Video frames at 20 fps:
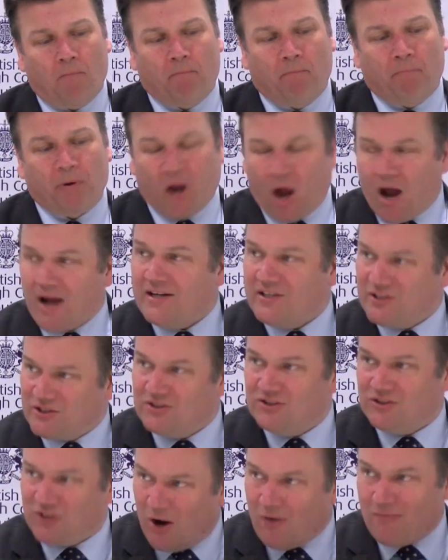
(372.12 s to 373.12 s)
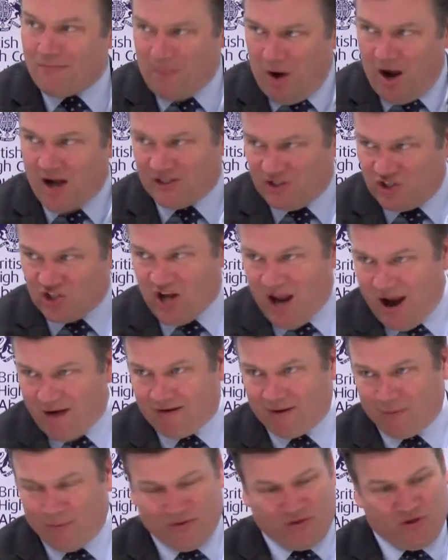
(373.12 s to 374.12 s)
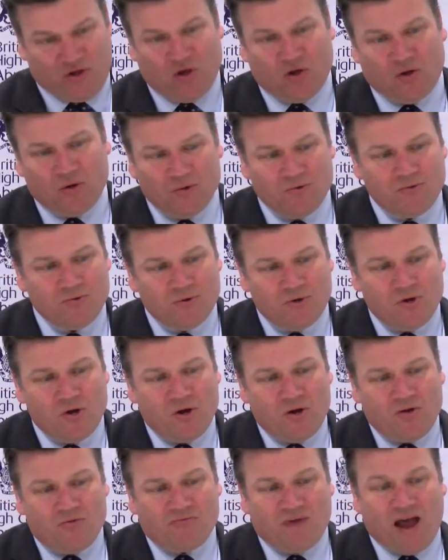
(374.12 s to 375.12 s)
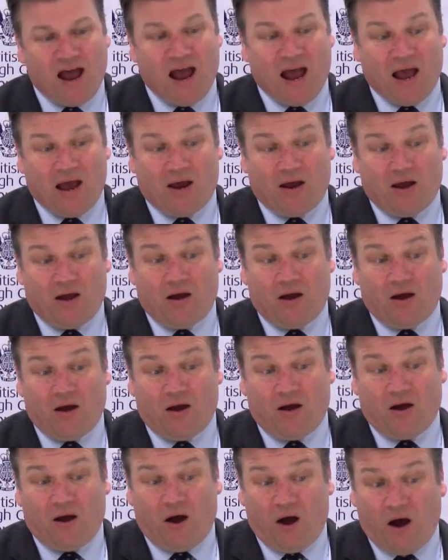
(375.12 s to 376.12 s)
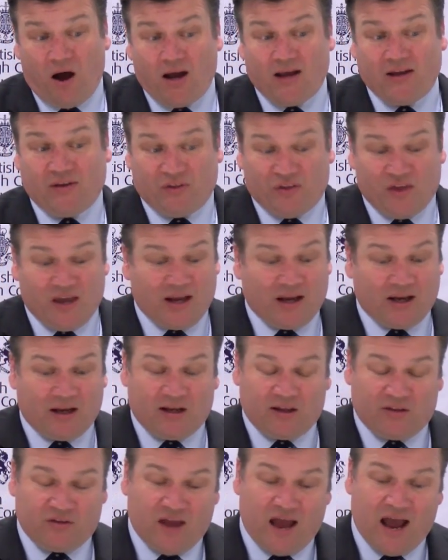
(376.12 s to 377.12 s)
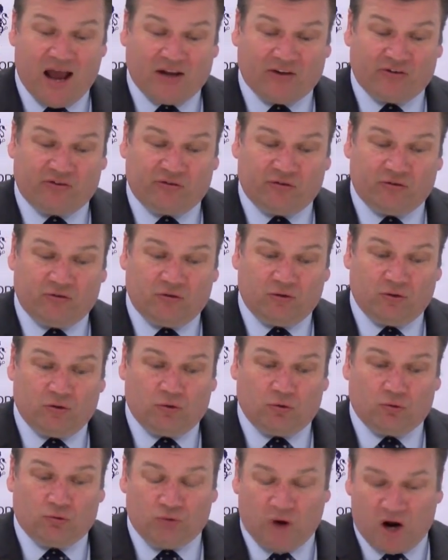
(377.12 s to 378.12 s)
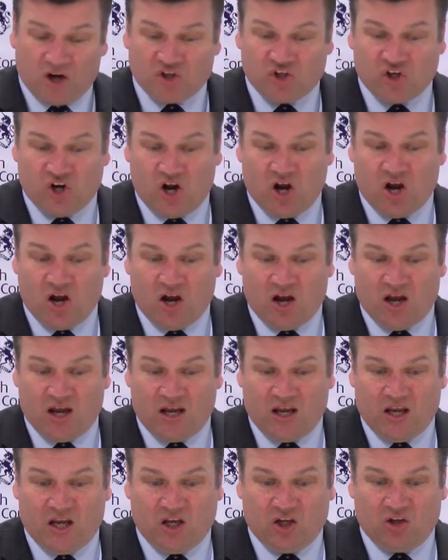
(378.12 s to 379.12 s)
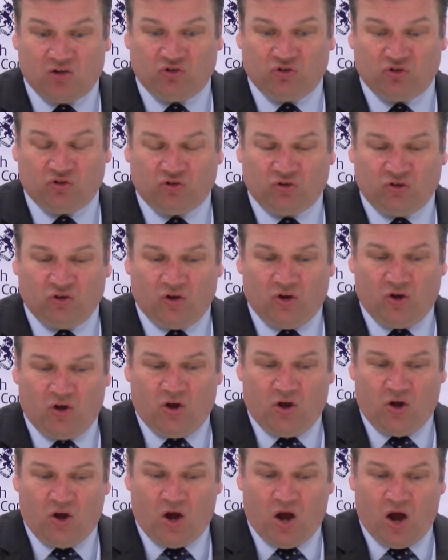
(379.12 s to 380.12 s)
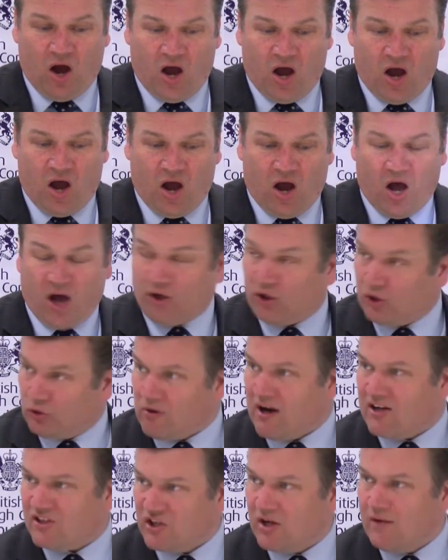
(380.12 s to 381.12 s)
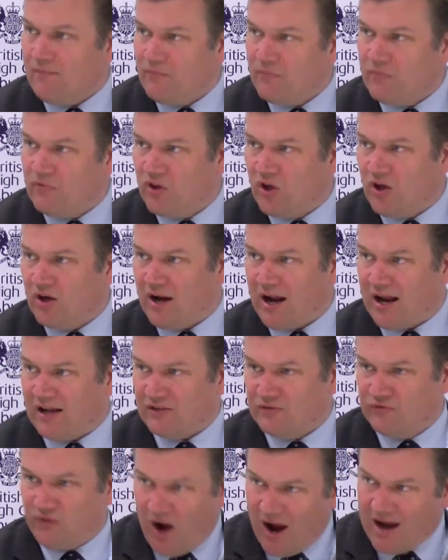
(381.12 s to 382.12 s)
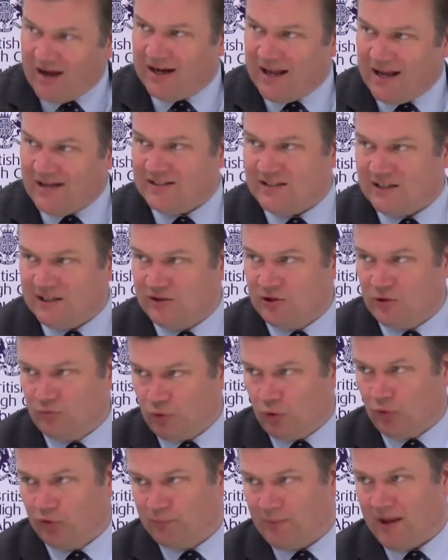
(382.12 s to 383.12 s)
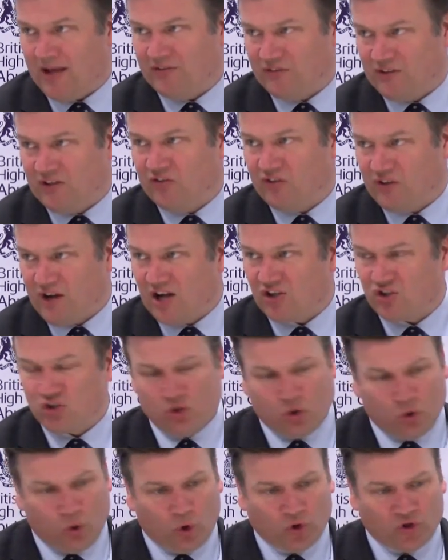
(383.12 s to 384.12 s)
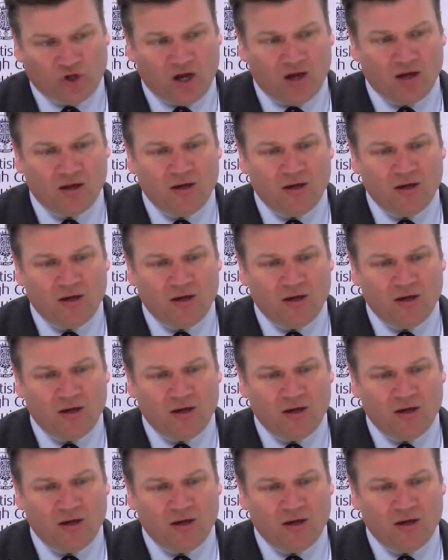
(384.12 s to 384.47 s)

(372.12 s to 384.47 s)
But I don't mind sharing with you that I think that Russia is an aggressor that has violated the rules-based international order,